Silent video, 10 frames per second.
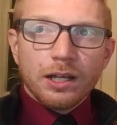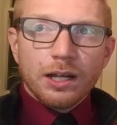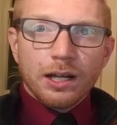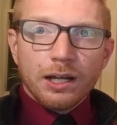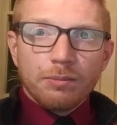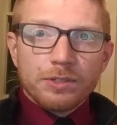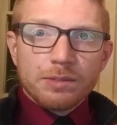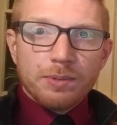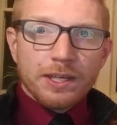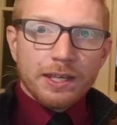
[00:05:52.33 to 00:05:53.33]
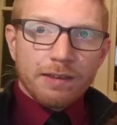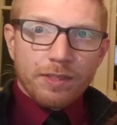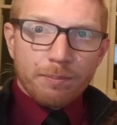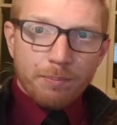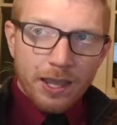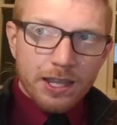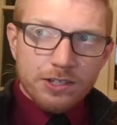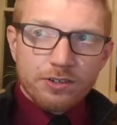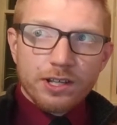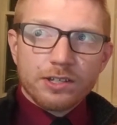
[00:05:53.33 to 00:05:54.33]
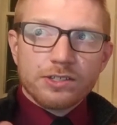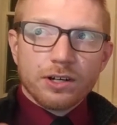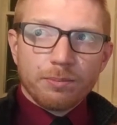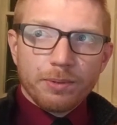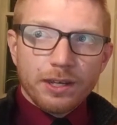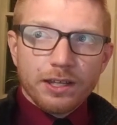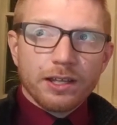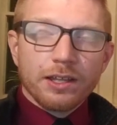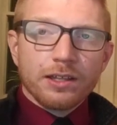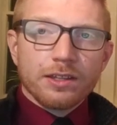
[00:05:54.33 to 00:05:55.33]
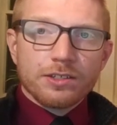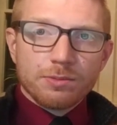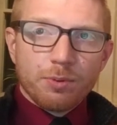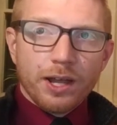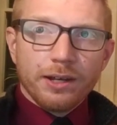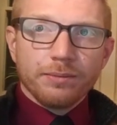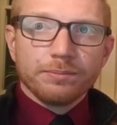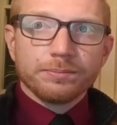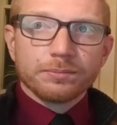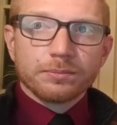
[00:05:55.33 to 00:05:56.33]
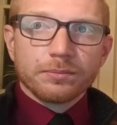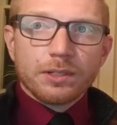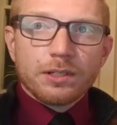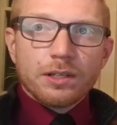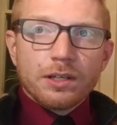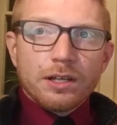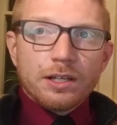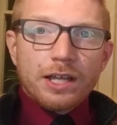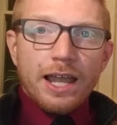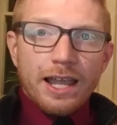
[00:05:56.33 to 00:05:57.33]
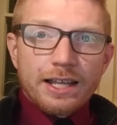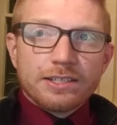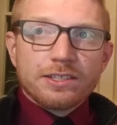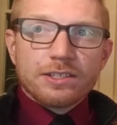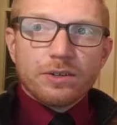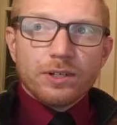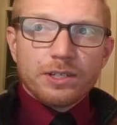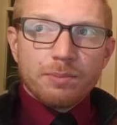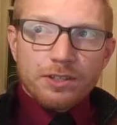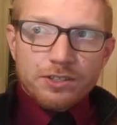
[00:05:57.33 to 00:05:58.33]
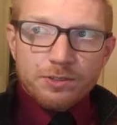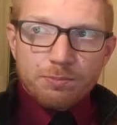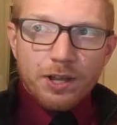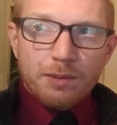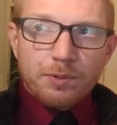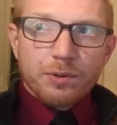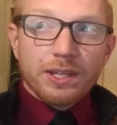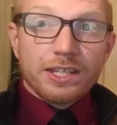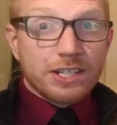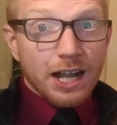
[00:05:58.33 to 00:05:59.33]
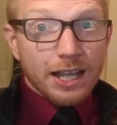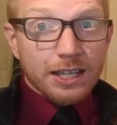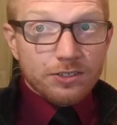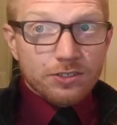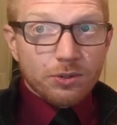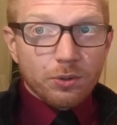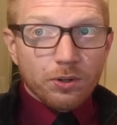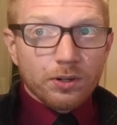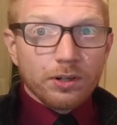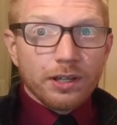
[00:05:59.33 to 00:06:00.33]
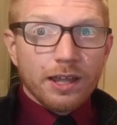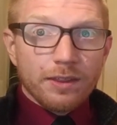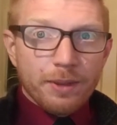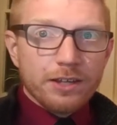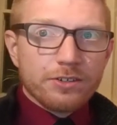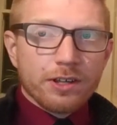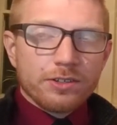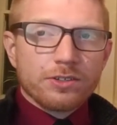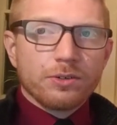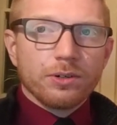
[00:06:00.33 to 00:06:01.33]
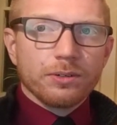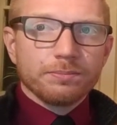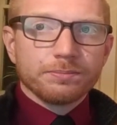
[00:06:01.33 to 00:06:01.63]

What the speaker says: to be if the Patriots are beating the spread. X is going to be the spread between the Giants score and the Patriots score.